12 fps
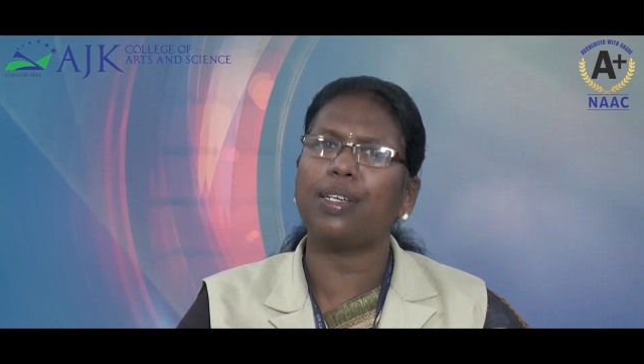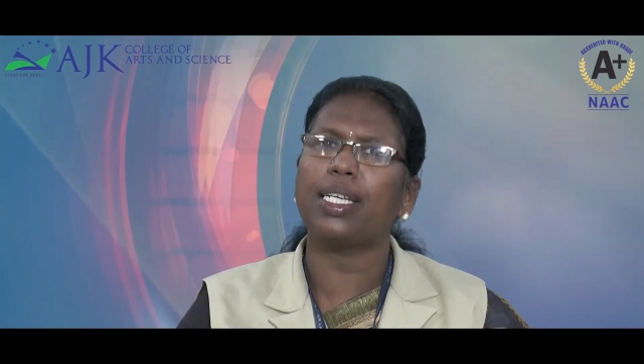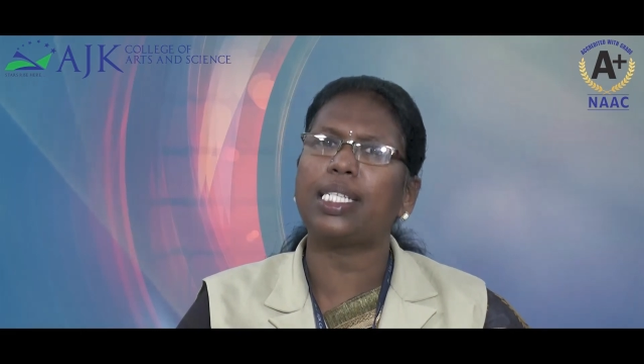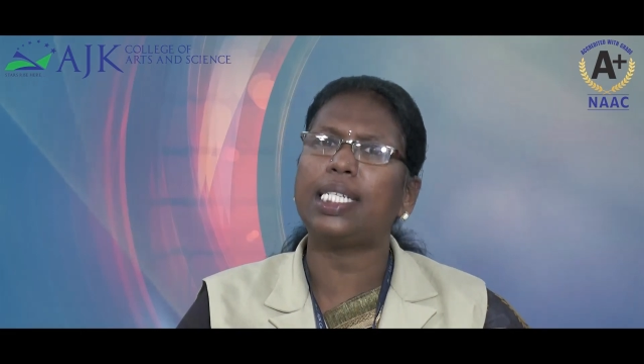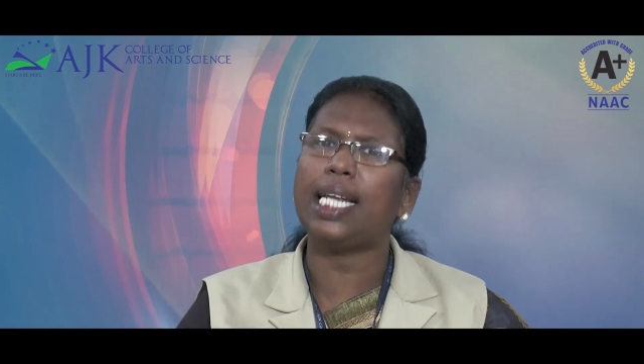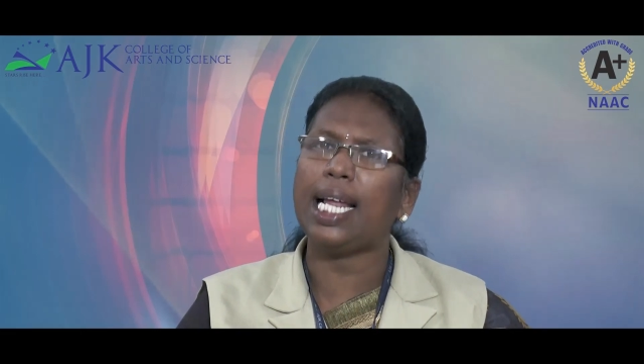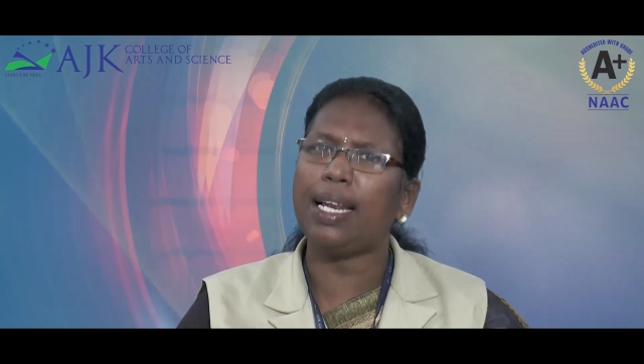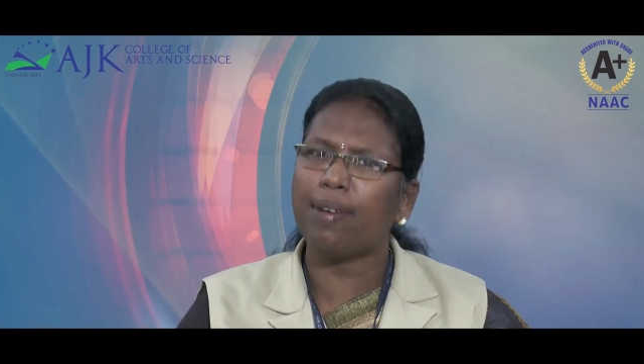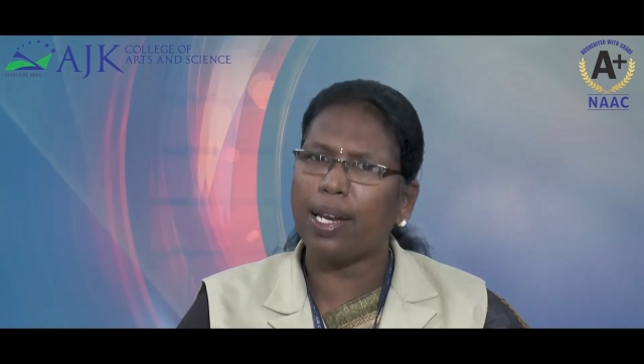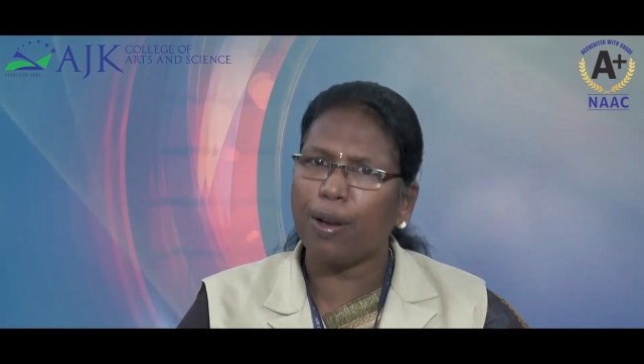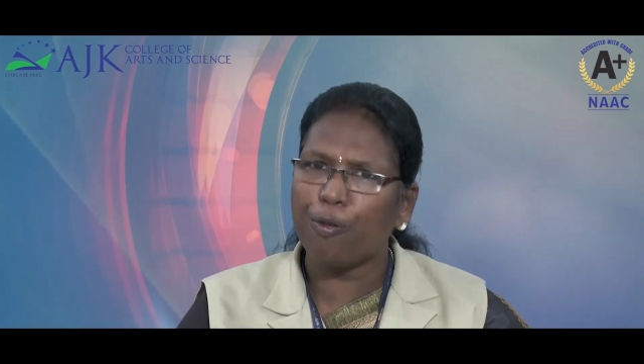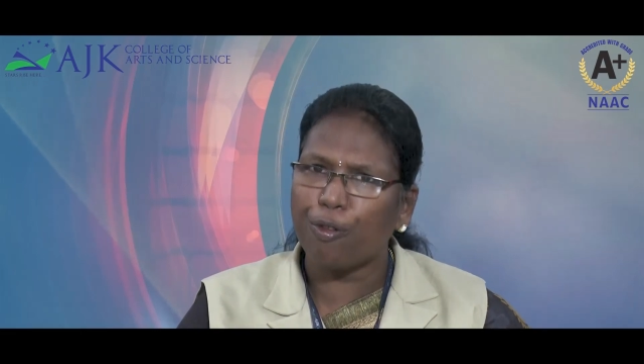as
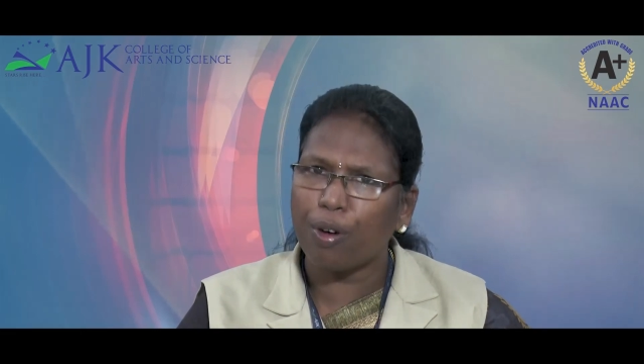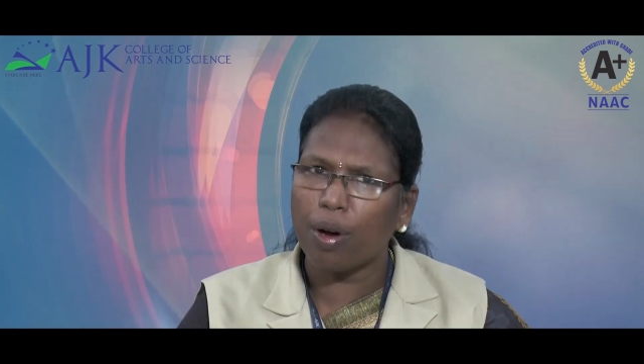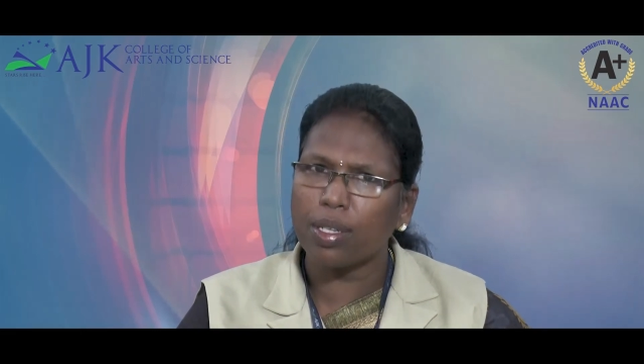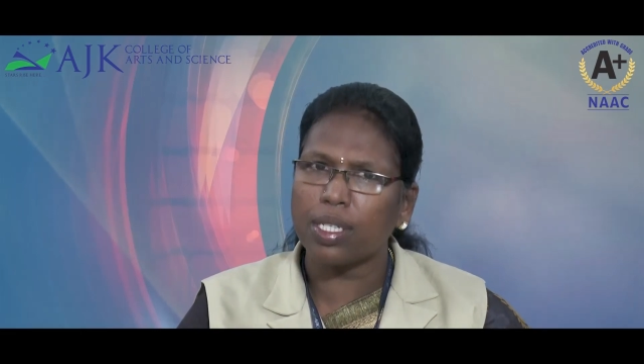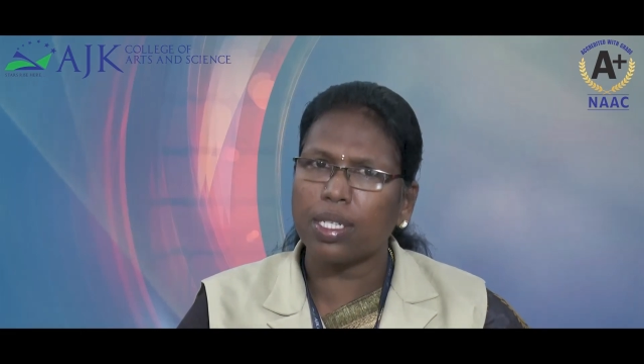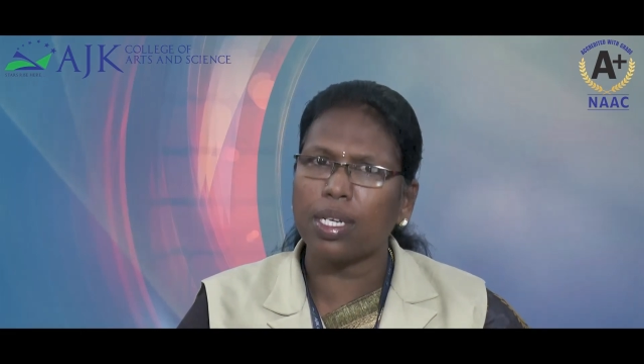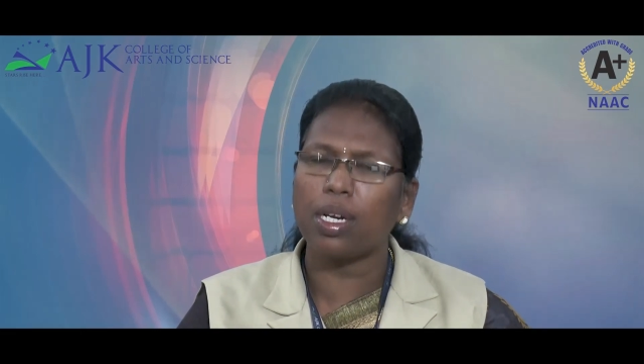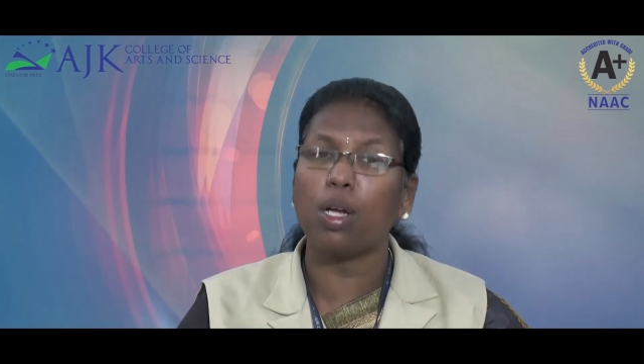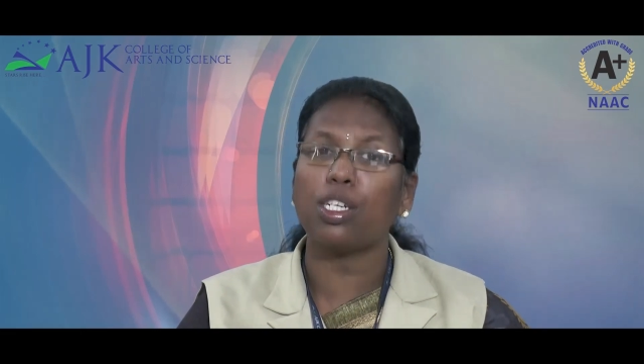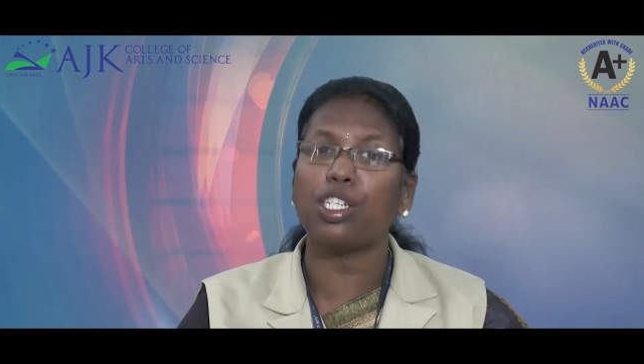delivering faster or